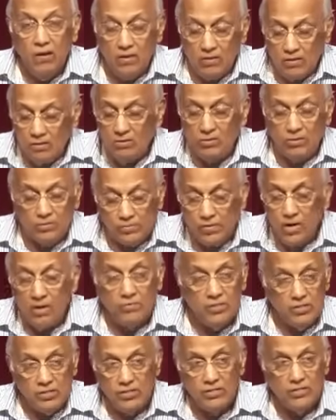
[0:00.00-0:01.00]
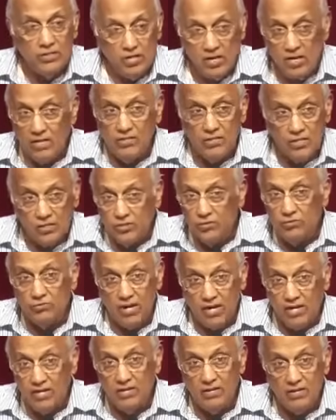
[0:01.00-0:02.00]
and those promises that I just
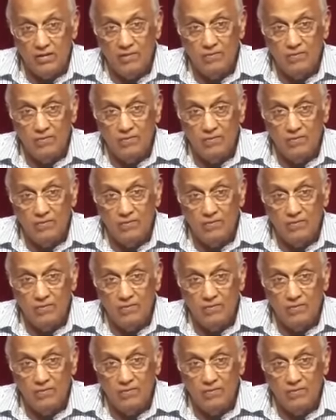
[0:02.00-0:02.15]
read